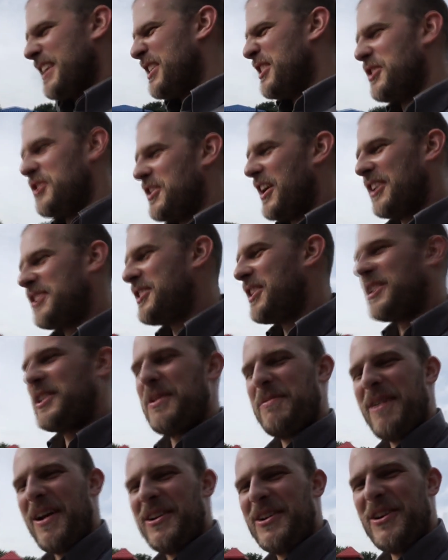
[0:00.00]
He's not just
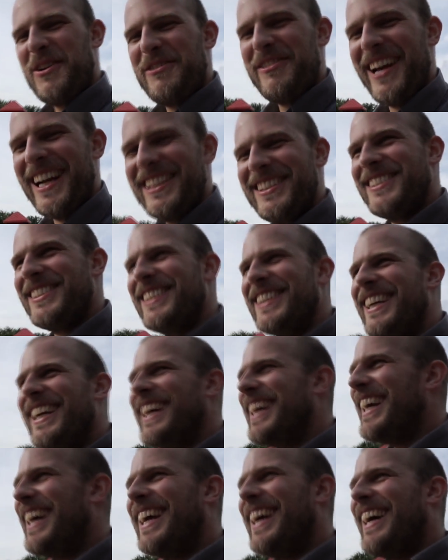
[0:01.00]
about Corvettes.
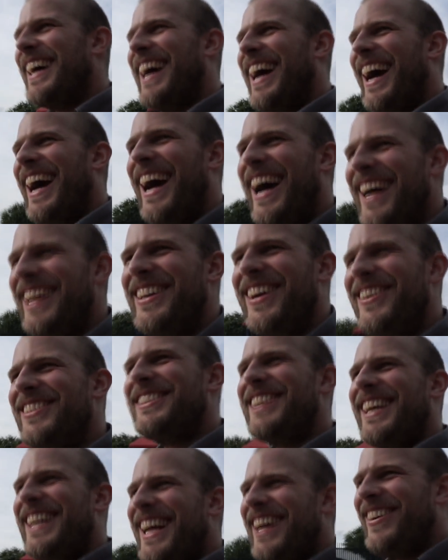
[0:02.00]
Uh, don't
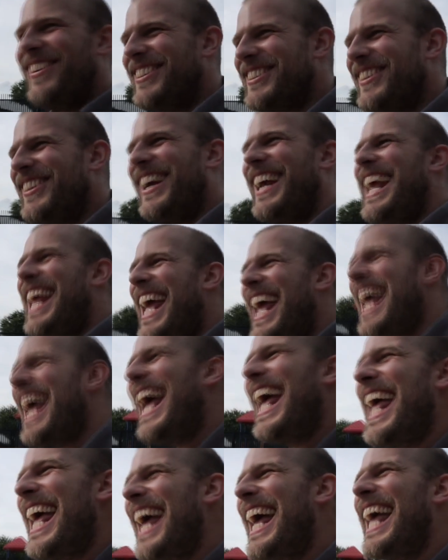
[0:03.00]
say that one.
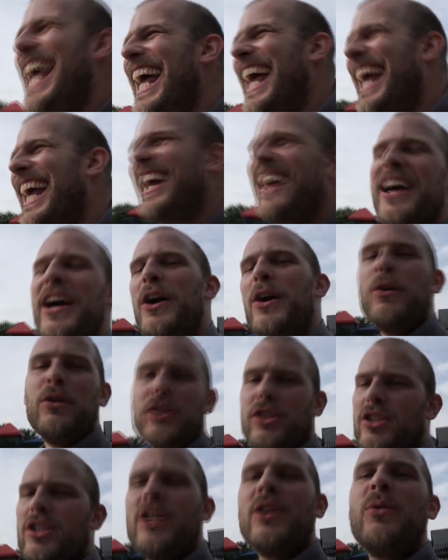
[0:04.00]

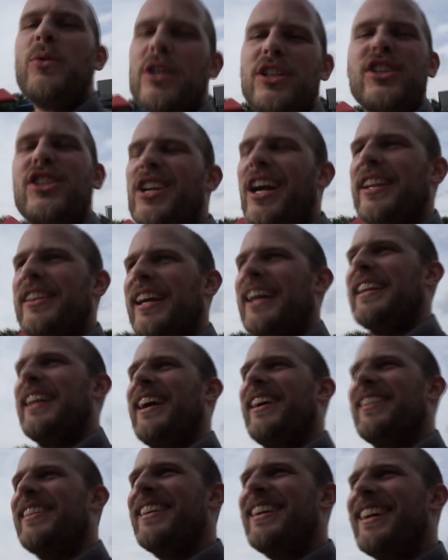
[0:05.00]
we'll just, we'll just cut one.
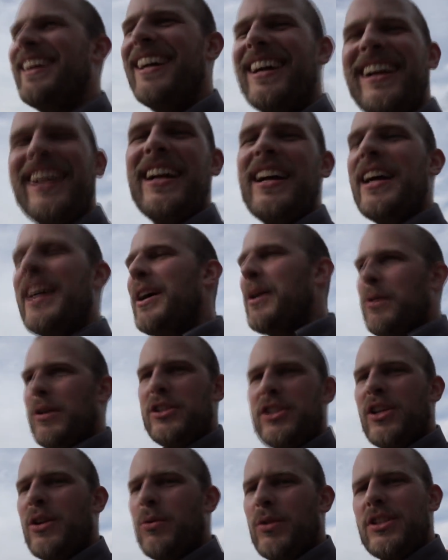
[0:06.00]
that out.
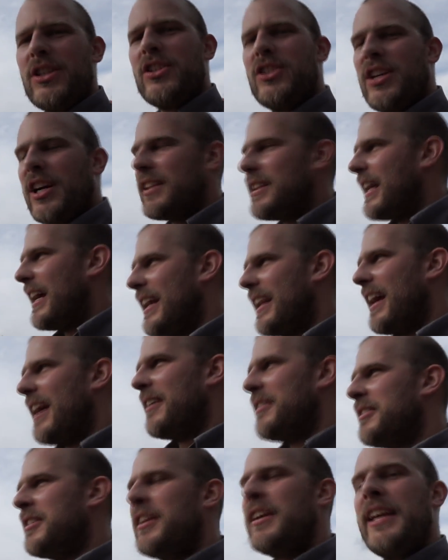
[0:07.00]
We'll, ju we'll just cut that
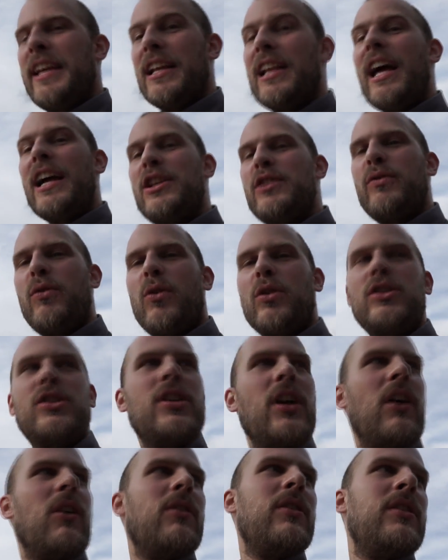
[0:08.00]
out. He likes Fords
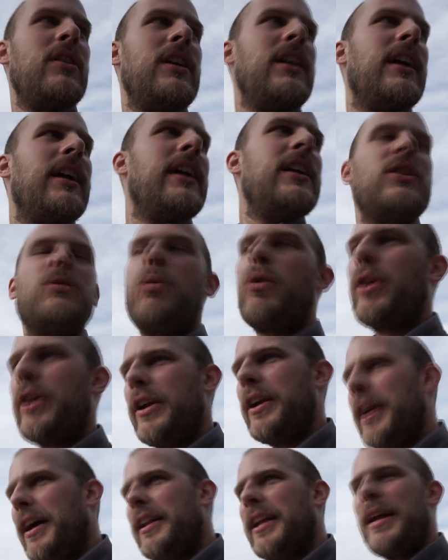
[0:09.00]
though. He, uh, he's
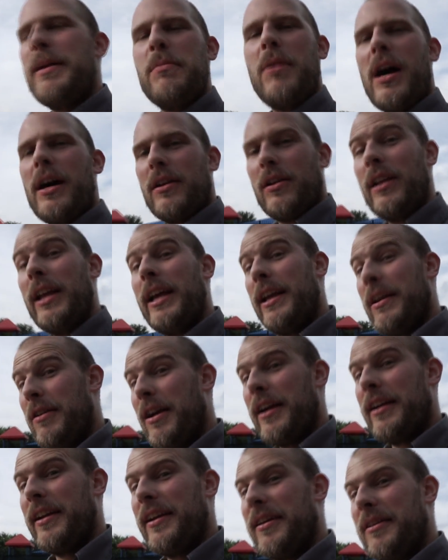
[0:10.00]
working on a Model A
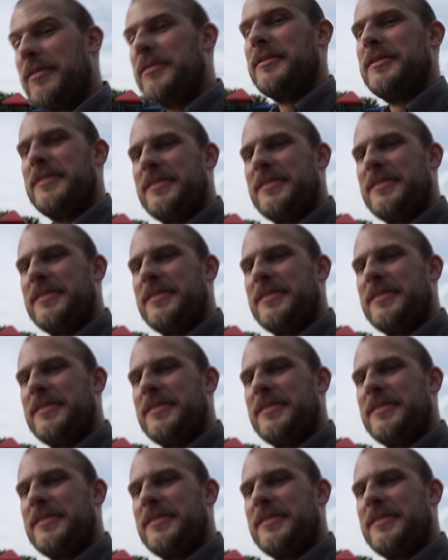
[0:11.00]
right now.